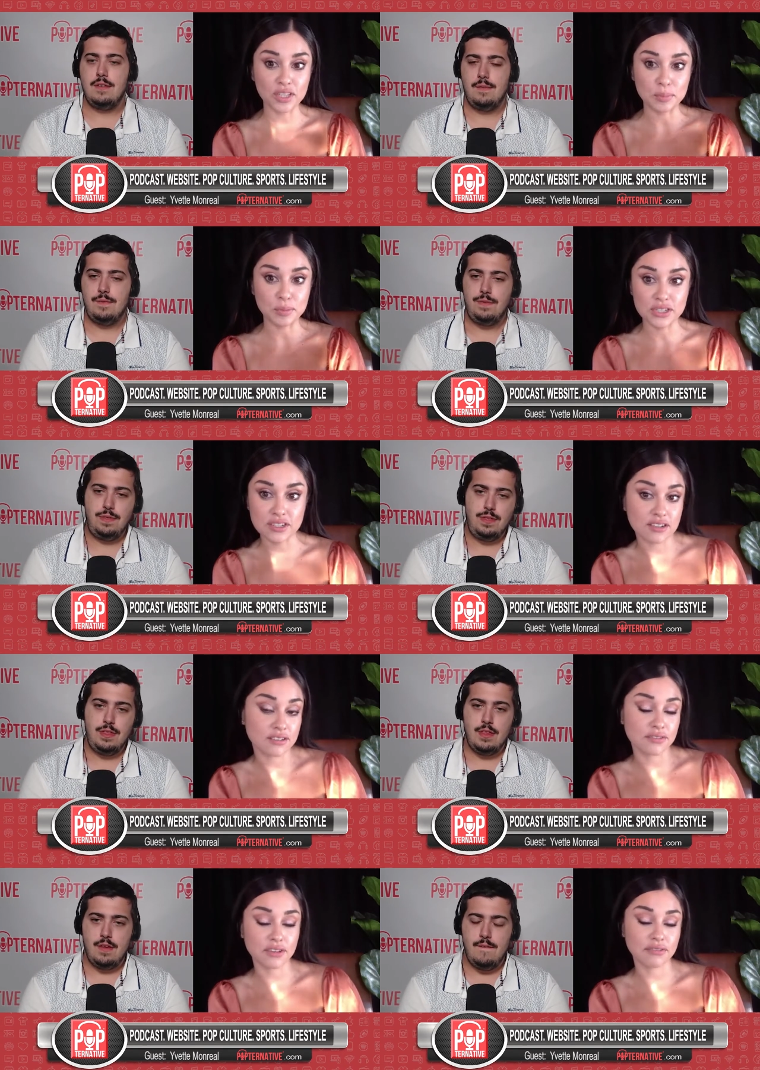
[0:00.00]
Speaker 1: appreciative
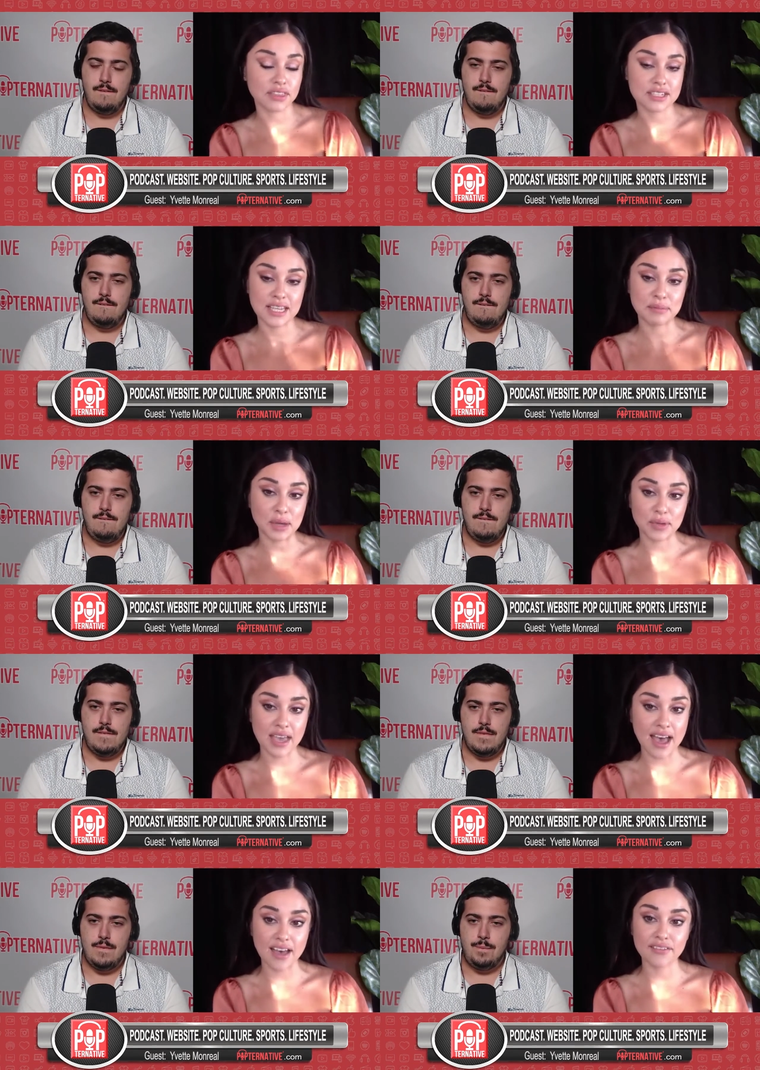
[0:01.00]
of the team that we
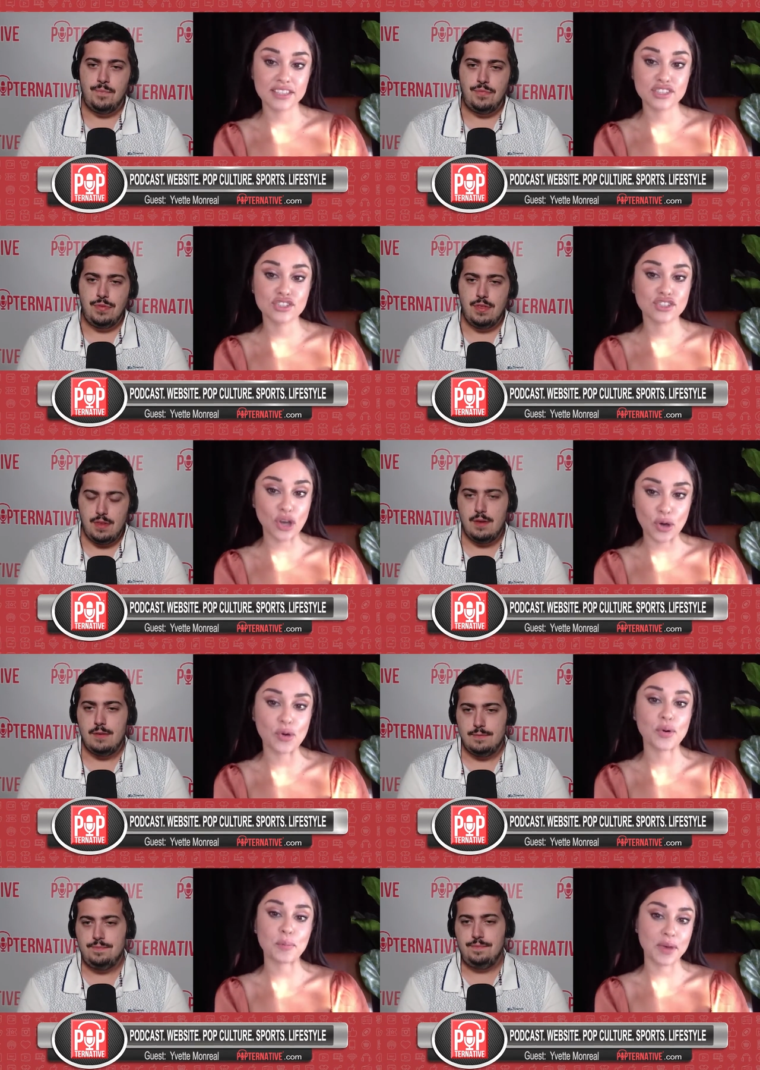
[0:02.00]
have. It's
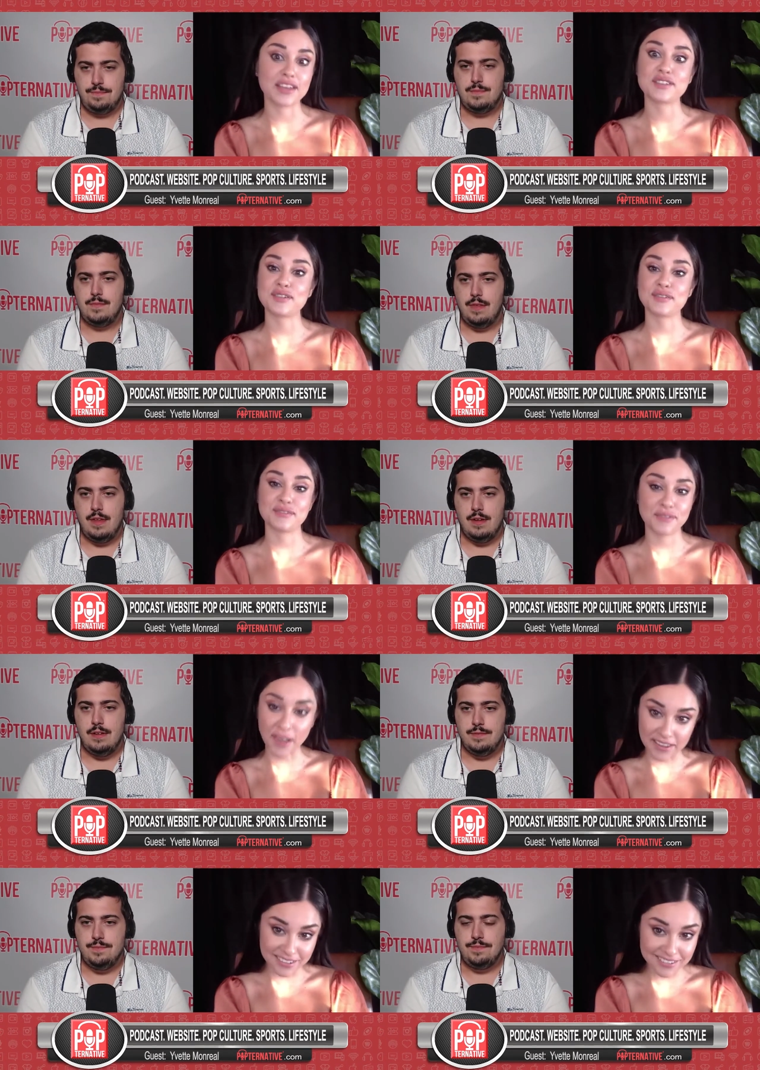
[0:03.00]
so much
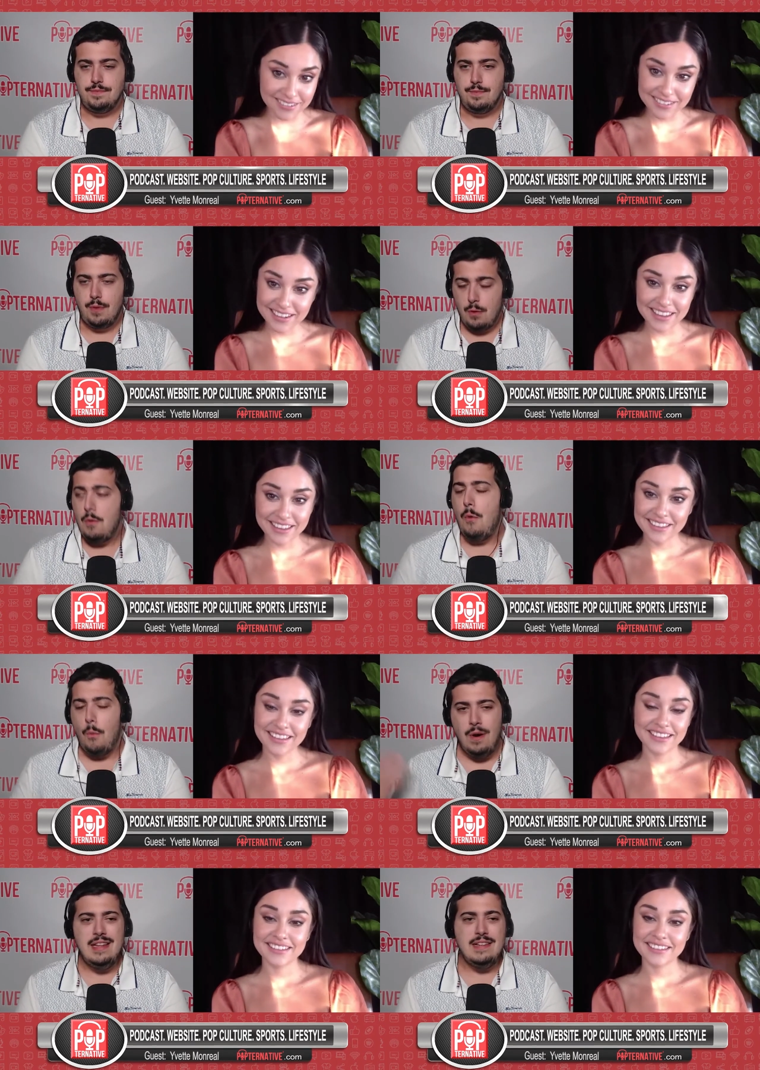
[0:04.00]
fun.
Speaker 2: One
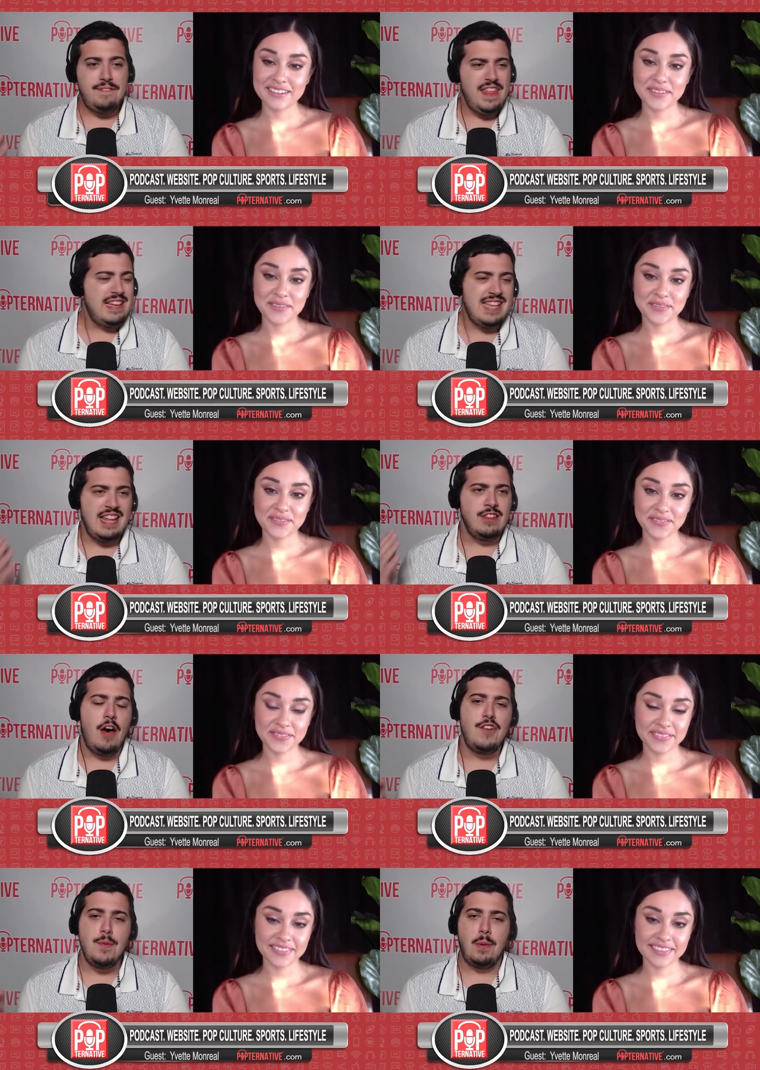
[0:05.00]
of the things I loved
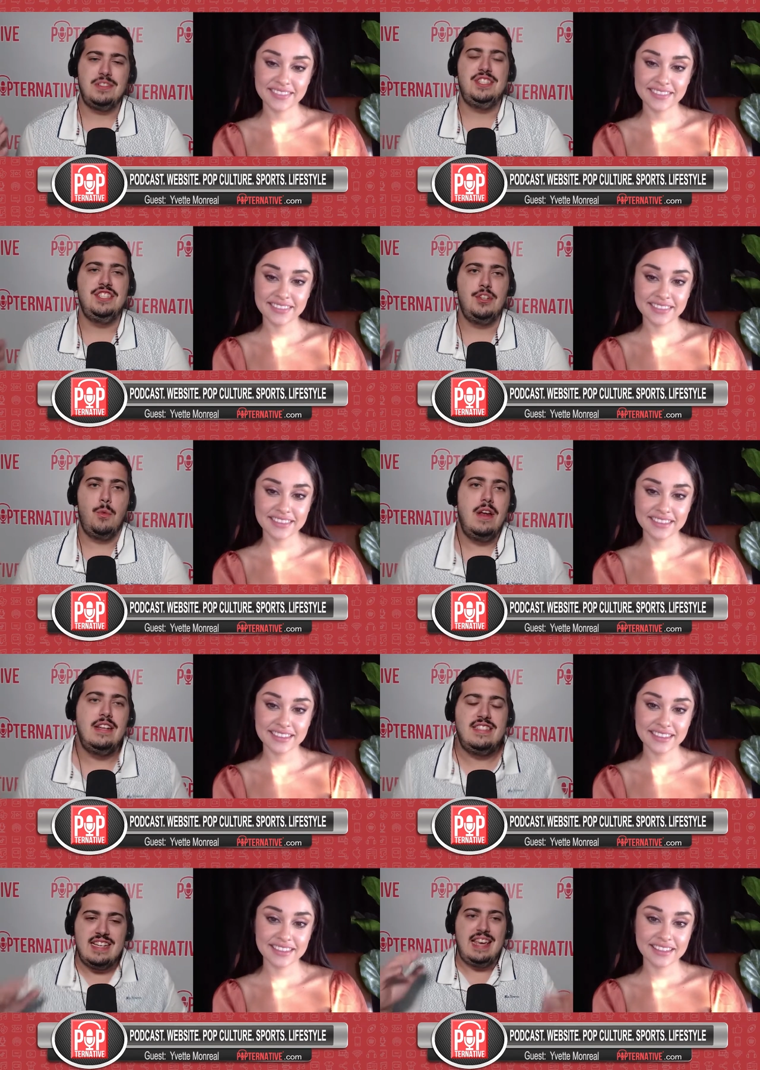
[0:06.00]
about season one is
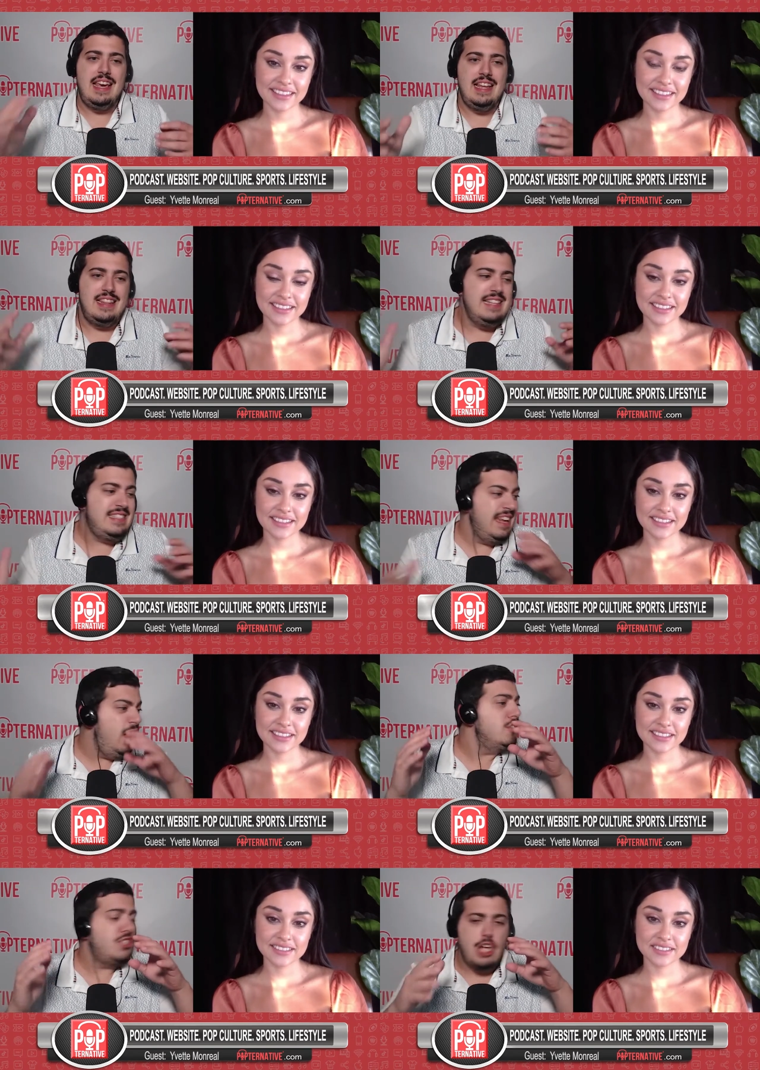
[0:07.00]
it is an
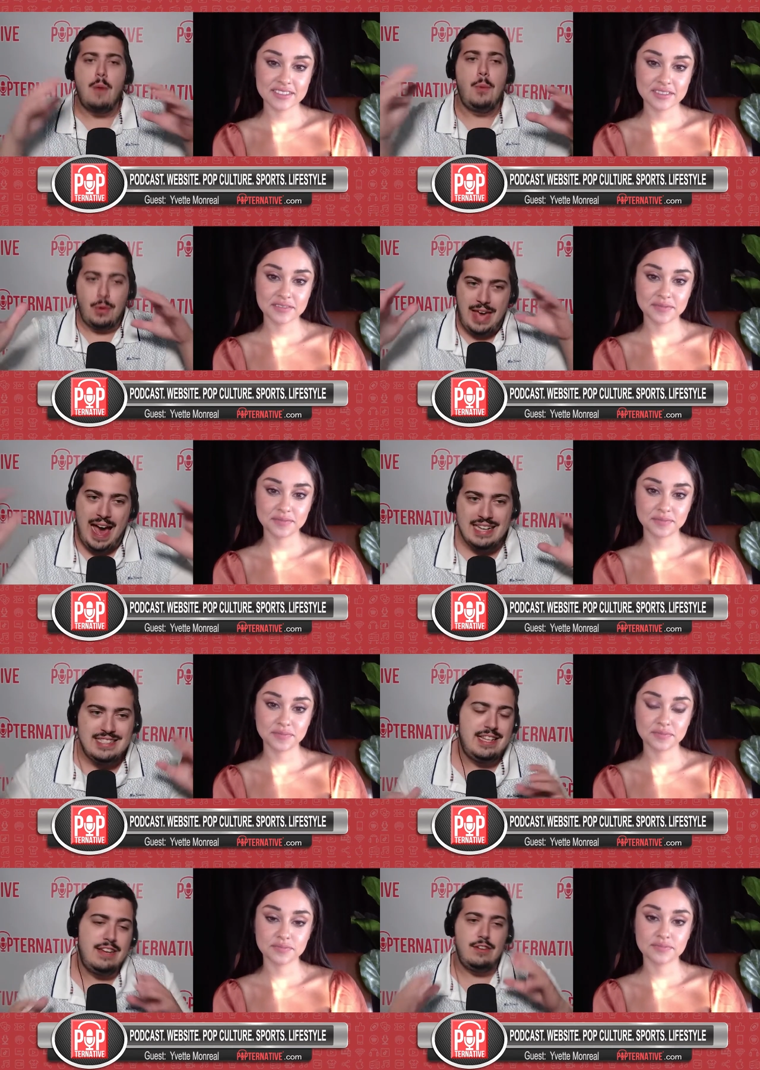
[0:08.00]
ensemble cast,
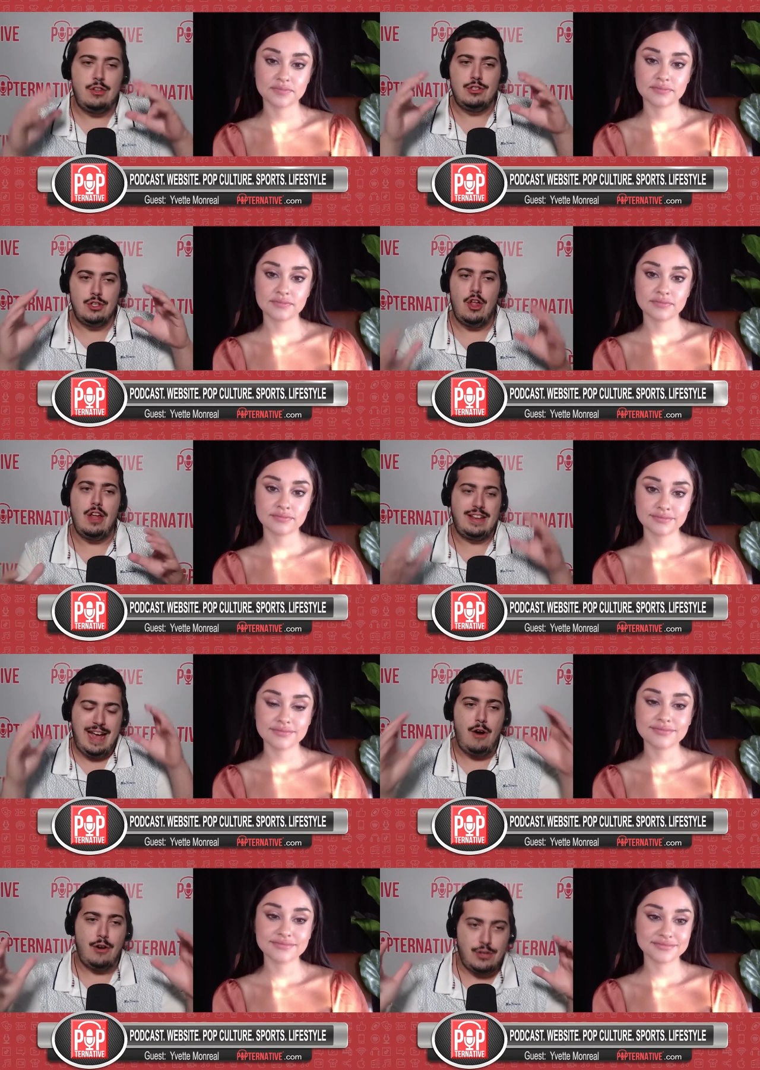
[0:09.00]
and there's a lot of
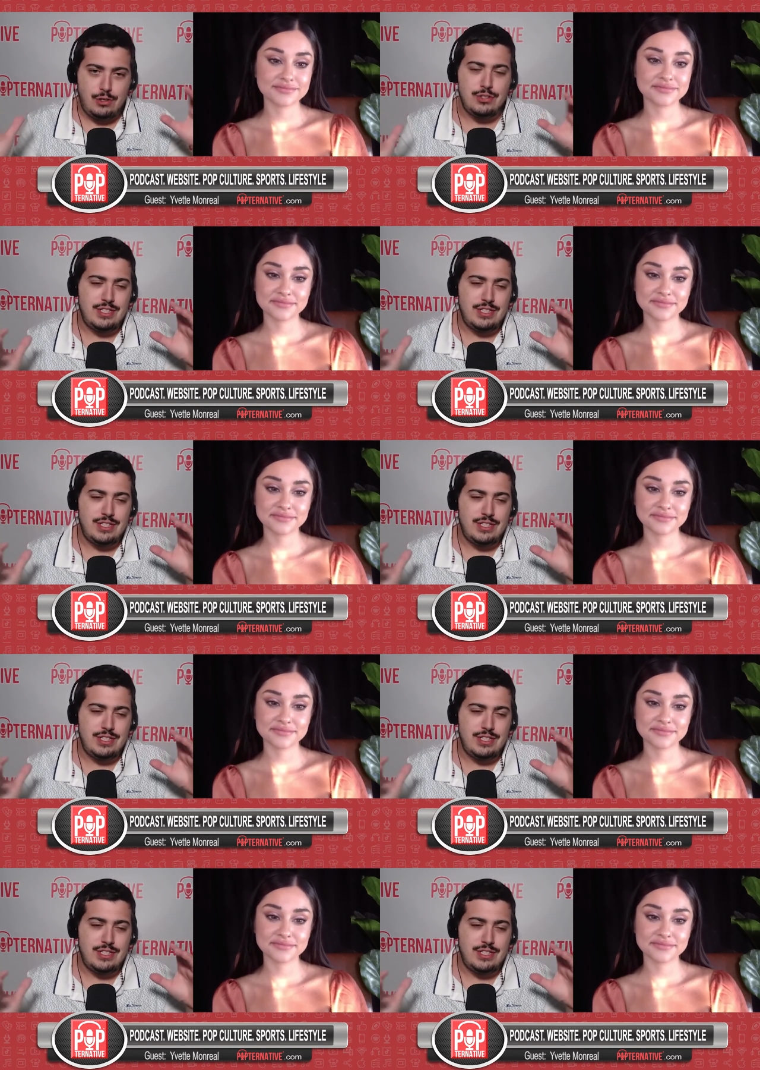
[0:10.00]
characters in